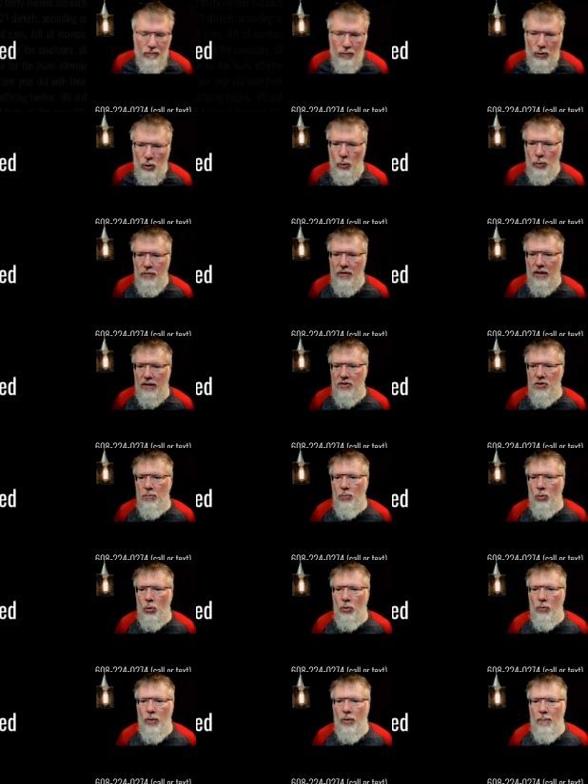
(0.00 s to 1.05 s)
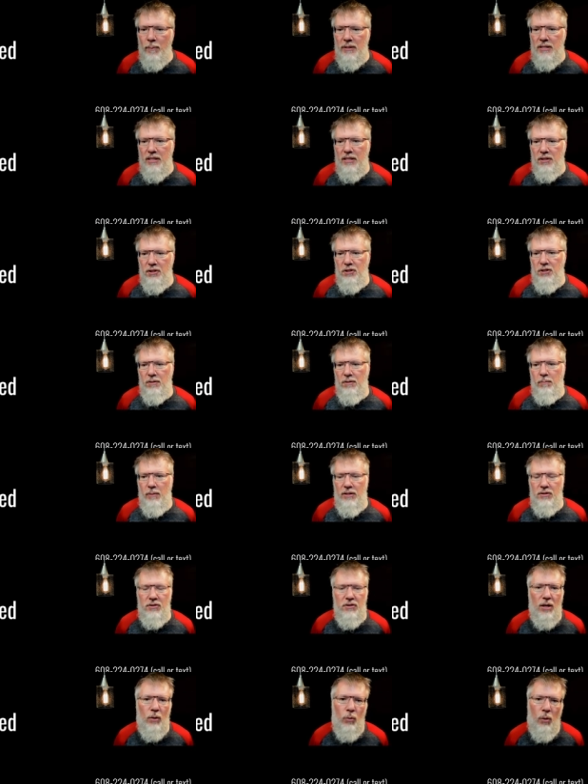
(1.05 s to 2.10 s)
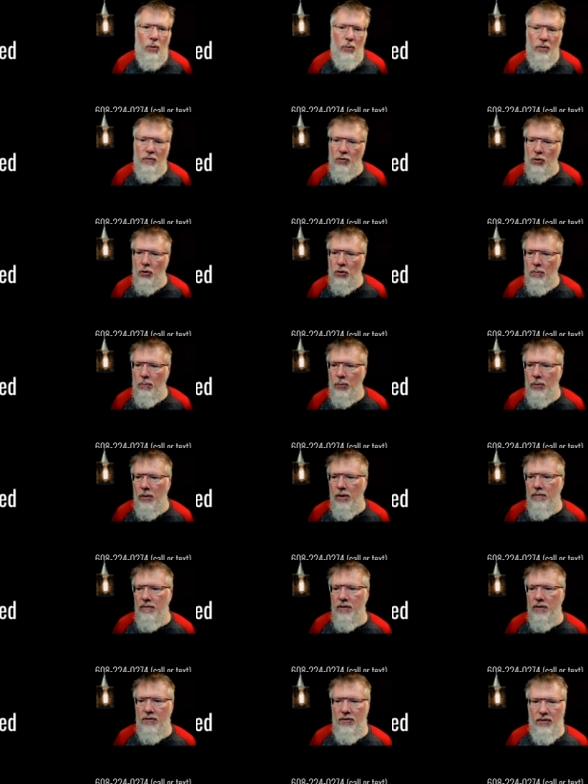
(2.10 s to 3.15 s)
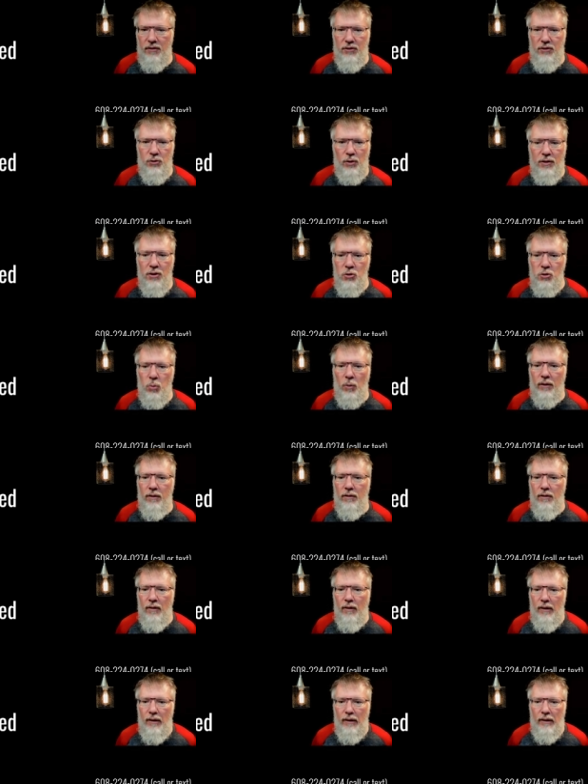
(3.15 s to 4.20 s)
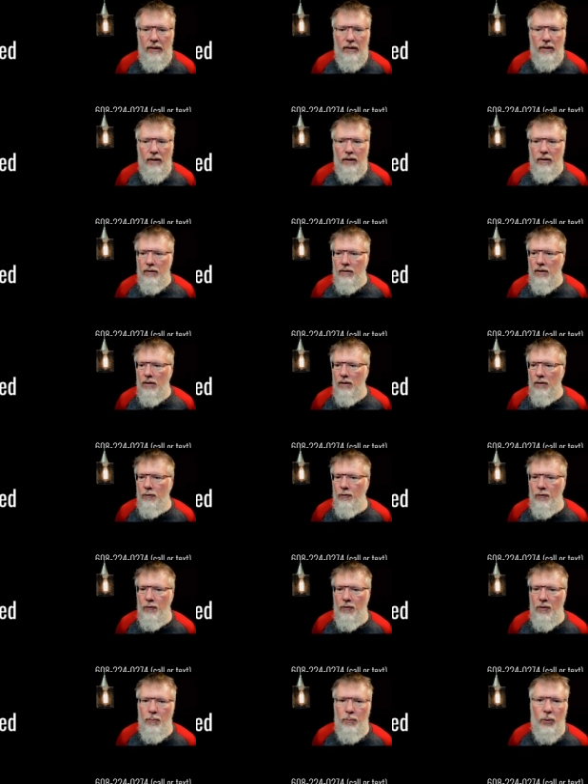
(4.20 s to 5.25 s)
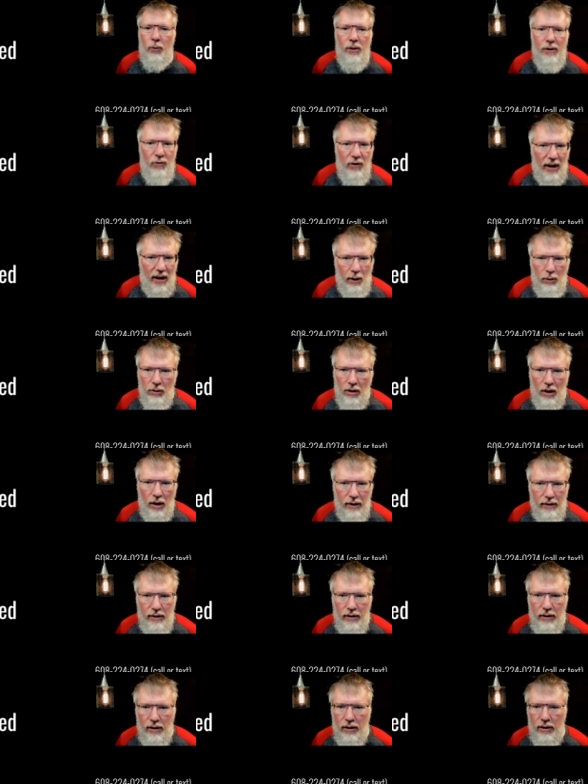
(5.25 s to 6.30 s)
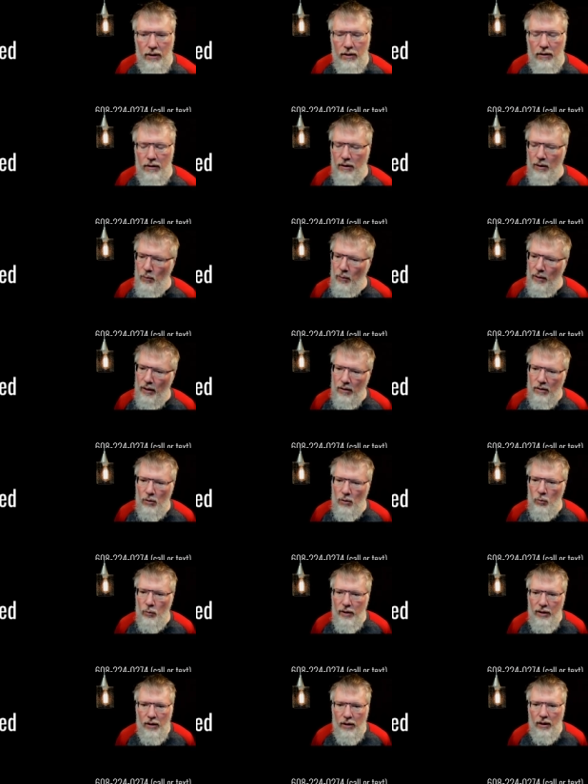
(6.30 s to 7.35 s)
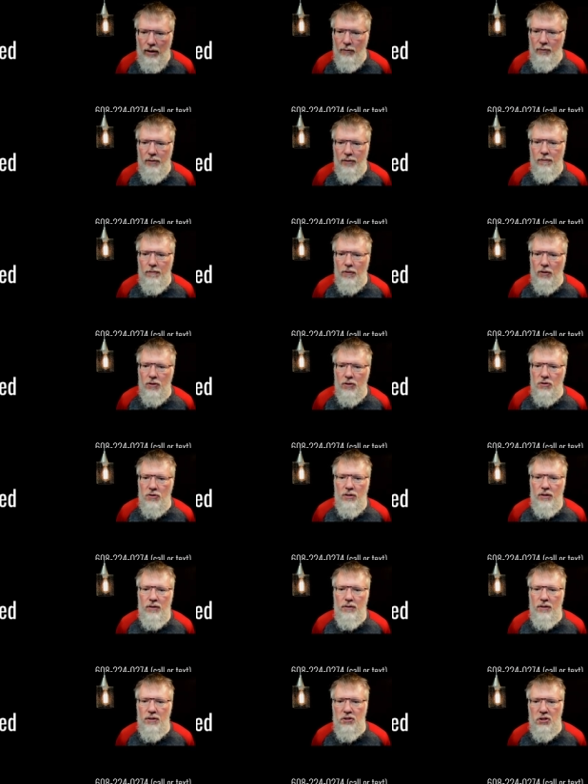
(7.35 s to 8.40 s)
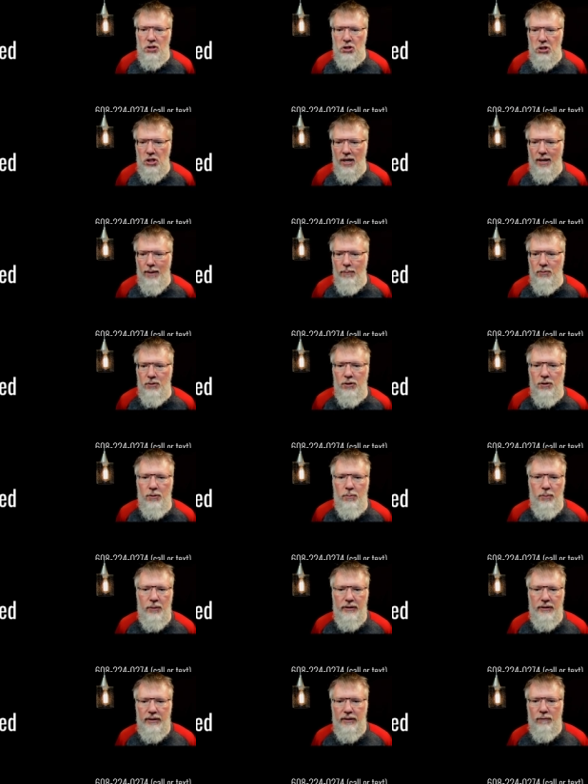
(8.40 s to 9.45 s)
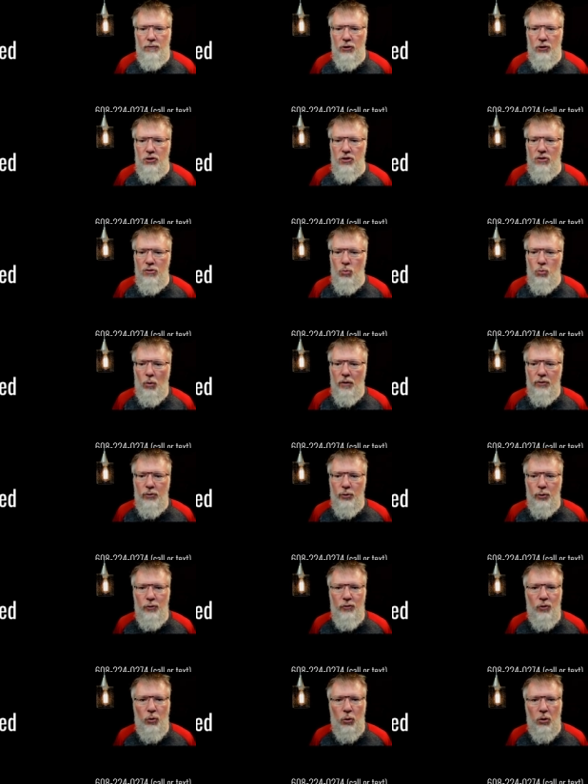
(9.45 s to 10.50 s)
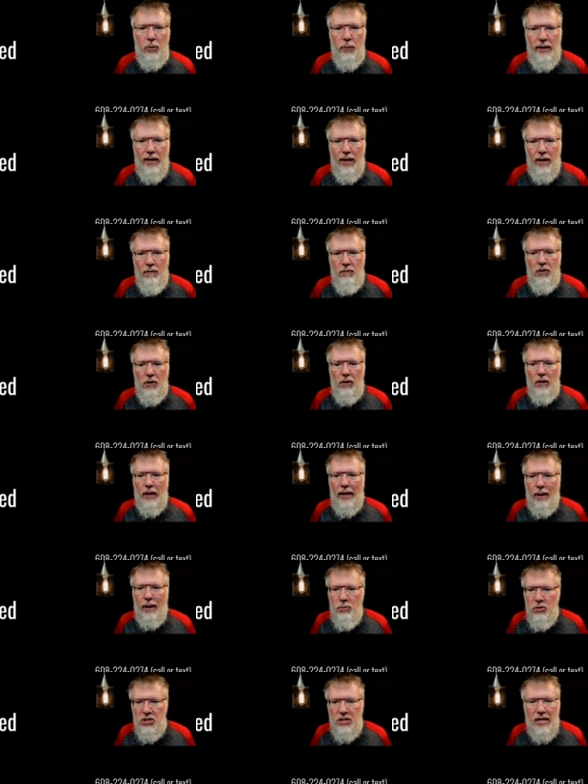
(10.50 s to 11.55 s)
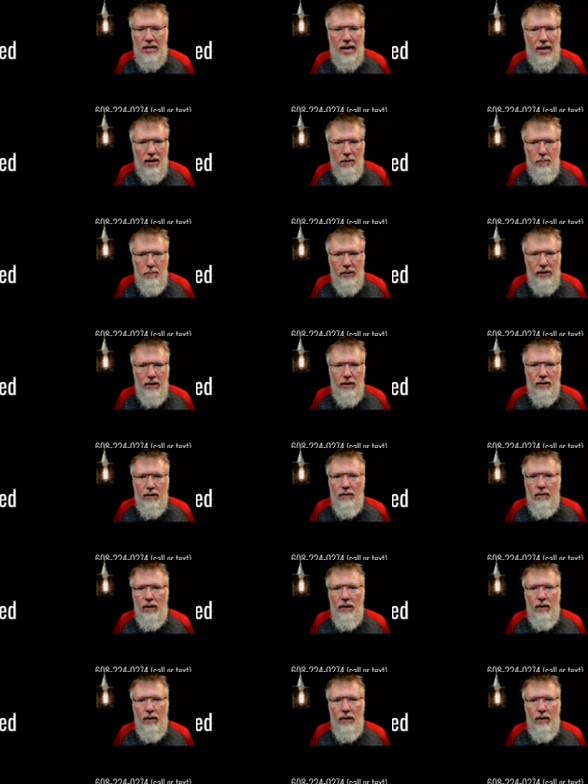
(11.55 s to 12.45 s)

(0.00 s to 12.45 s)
we've got some more repetition based on what we've learned previously. So I just want to uh, give the brief outline here. Again, we're not going to read every verse in this chapter, but in verses 1 through 4, we have the lampstand being